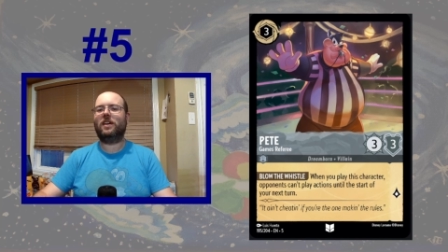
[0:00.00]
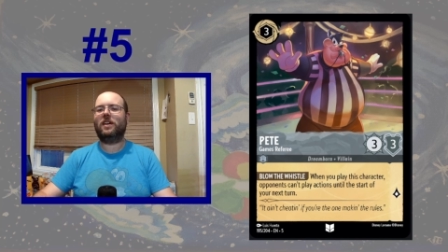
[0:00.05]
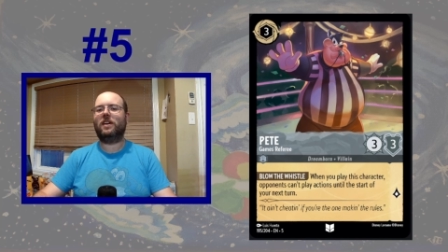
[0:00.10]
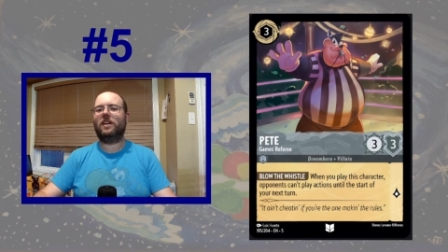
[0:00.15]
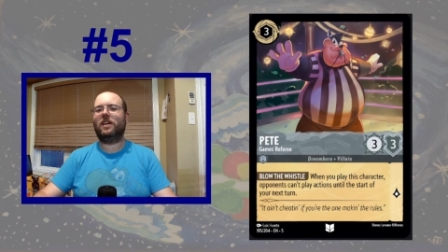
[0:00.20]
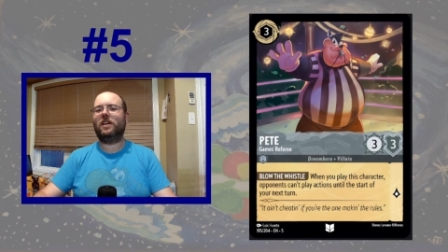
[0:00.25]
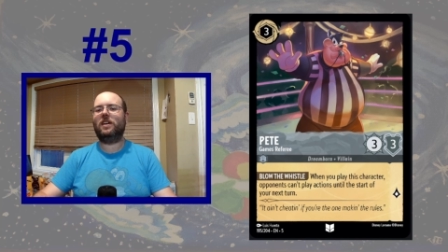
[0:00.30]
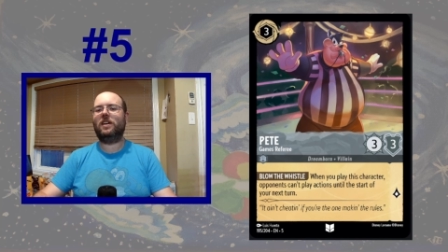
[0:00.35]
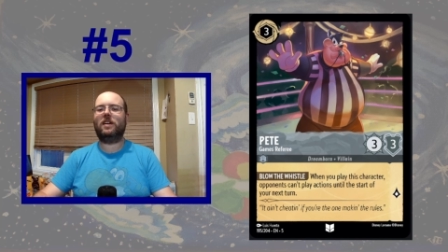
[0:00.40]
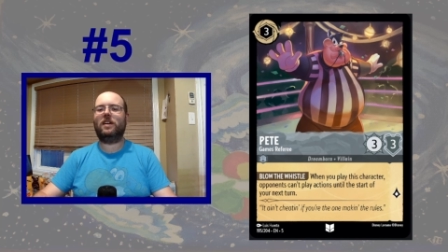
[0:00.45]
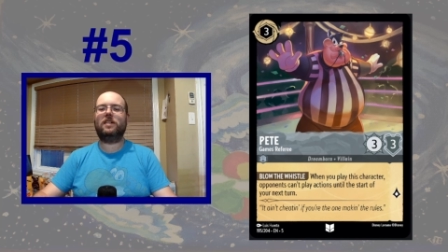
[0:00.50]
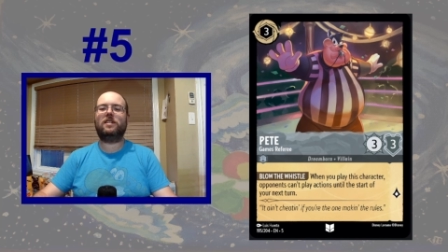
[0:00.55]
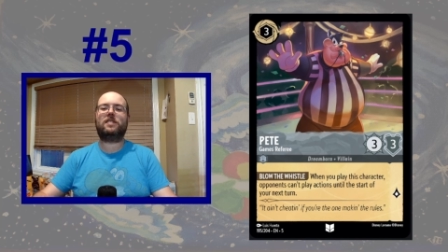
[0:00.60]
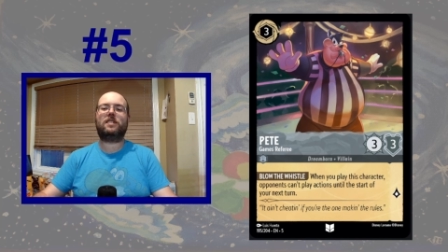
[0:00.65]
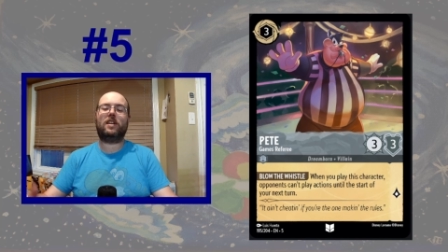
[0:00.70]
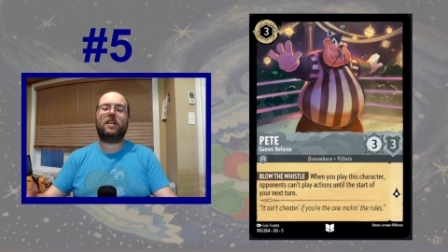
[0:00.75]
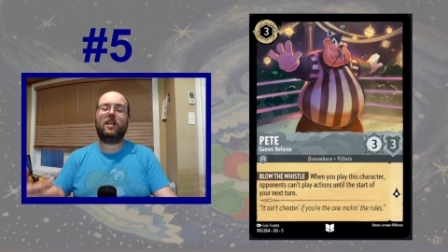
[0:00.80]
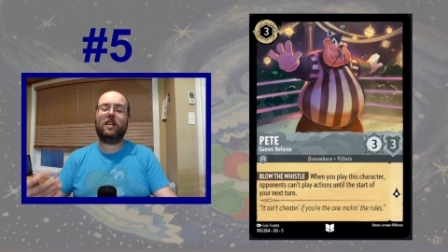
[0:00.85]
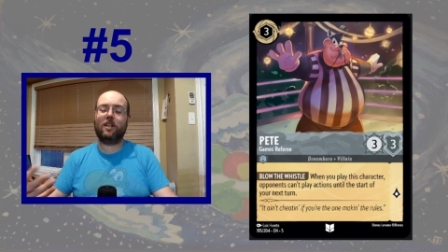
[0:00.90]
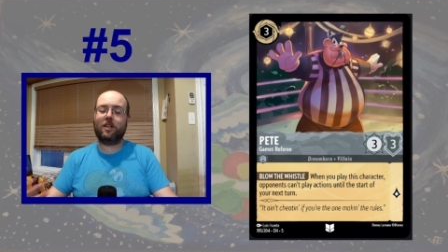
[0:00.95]
He is
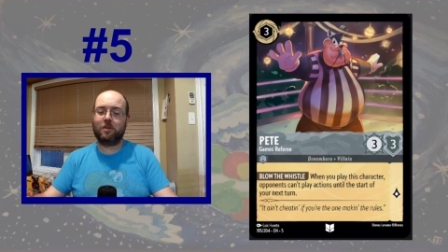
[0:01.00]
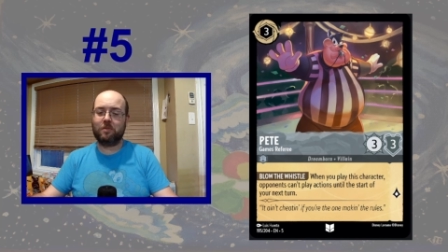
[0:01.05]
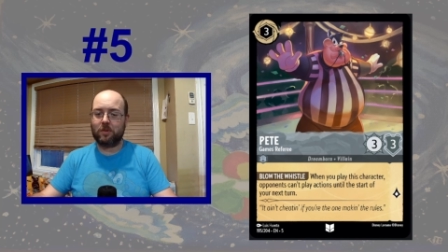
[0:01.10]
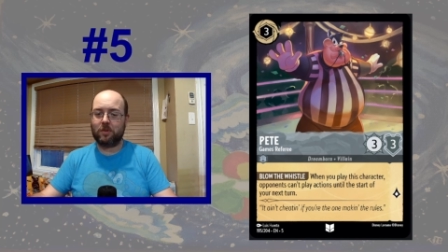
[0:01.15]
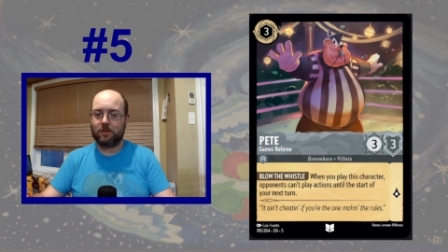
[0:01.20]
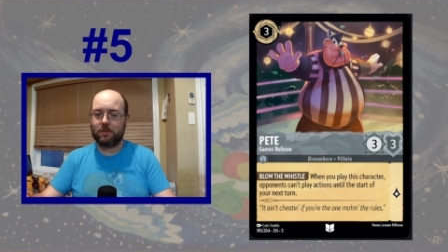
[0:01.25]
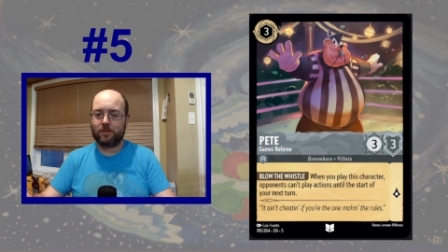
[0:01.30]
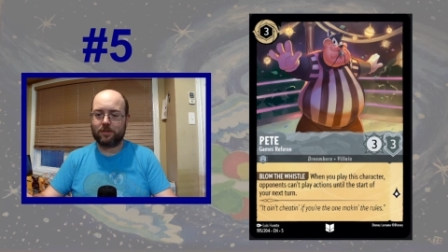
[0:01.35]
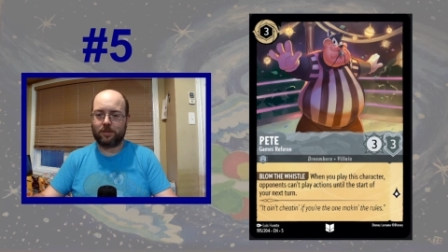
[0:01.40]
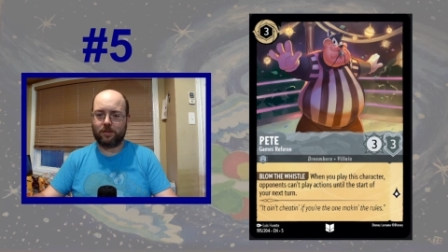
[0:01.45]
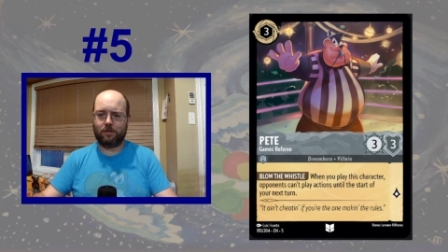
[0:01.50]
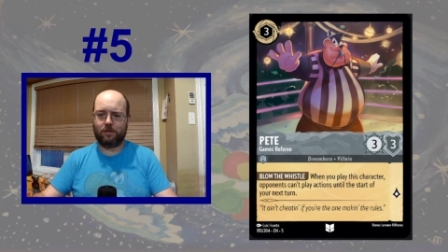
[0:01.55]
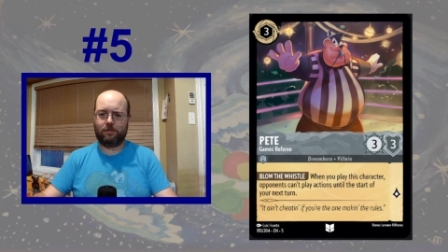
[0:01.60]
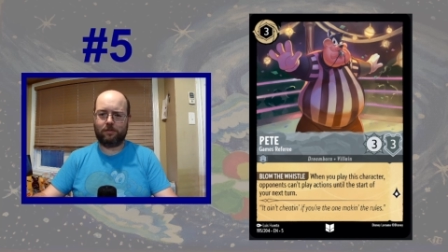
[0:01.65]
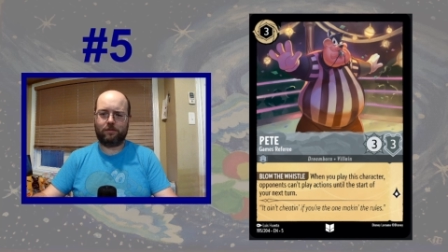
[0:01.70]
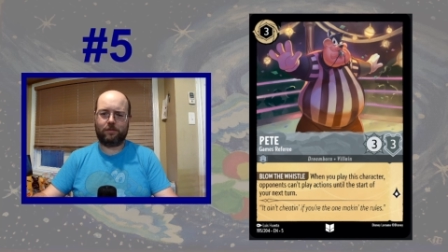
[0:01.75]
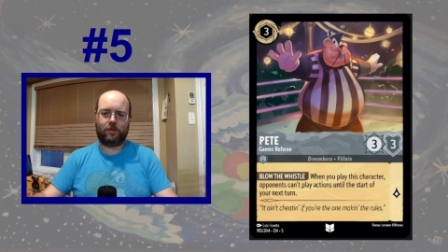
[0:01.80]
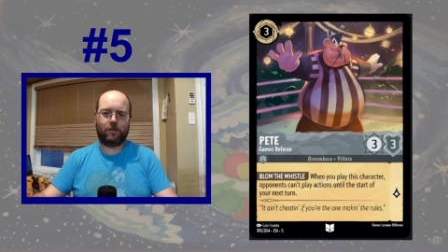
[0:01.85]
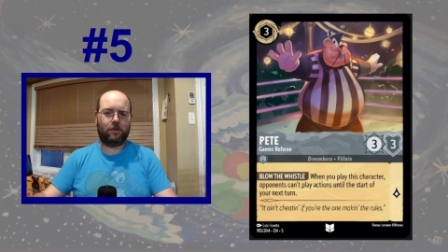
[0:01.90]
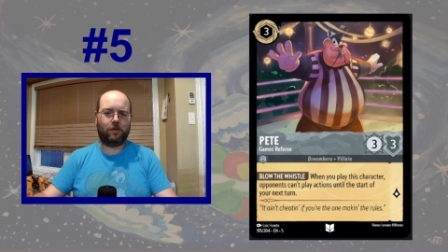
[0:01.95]
inkable, so
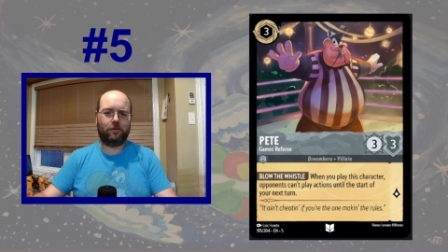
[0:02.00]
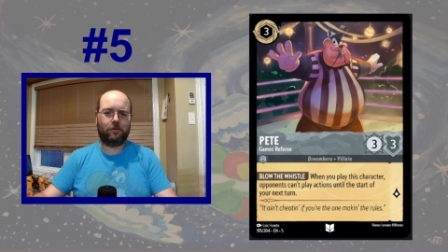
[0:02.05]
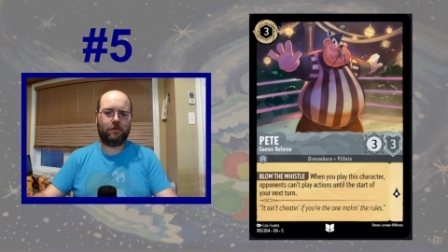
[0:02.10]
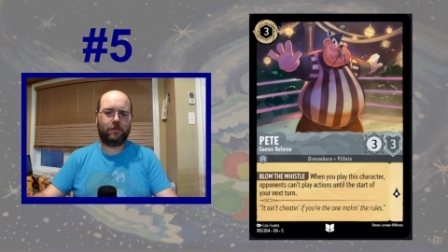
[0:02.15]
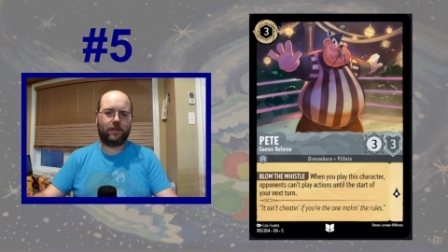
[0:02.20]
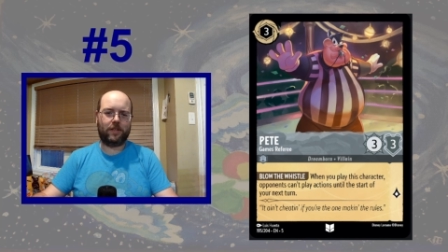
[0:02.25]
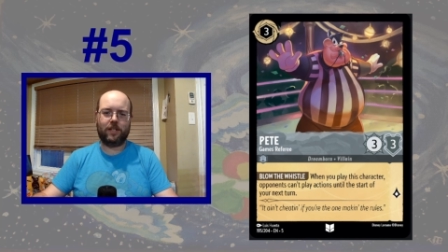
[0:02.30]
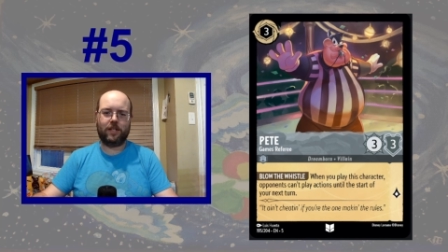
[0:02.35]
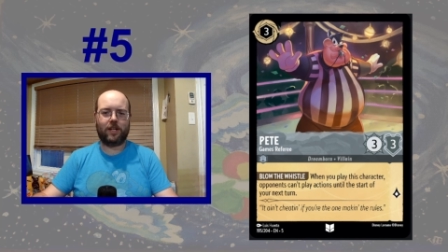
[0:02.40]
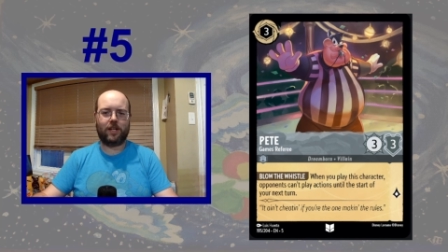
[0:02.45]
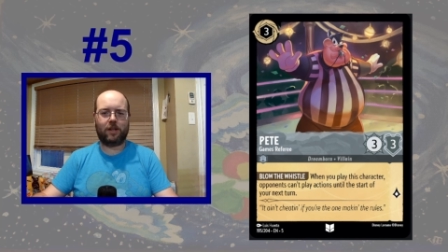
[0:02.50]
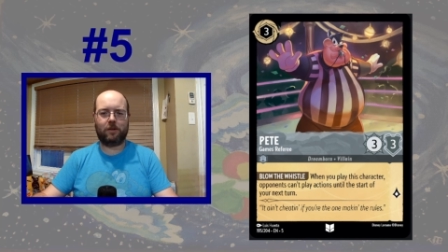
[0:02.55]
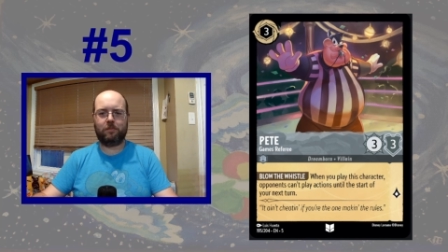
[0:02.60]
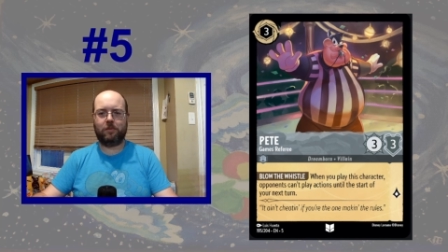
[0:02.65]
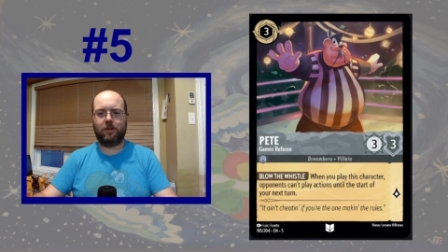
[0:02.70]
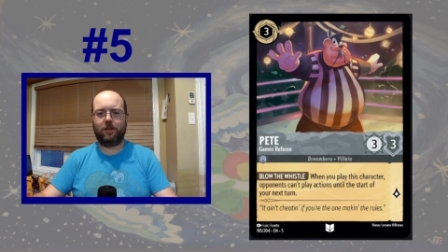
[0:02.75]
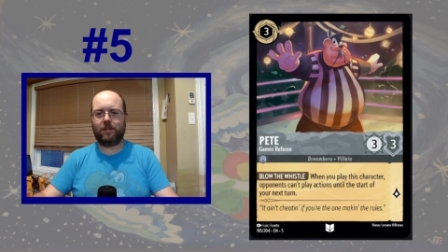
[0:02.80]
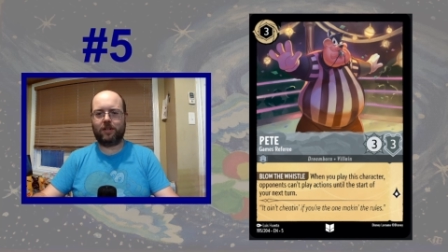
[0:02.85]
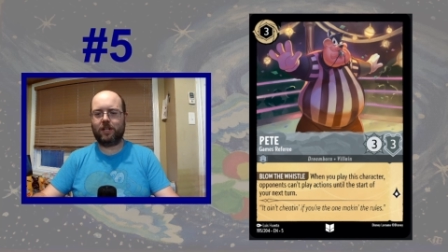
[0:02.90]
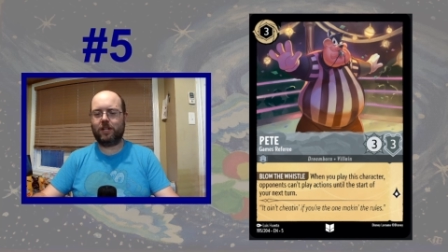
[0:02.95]
you don't need that
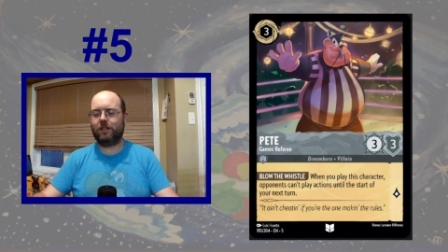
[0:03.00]
ability.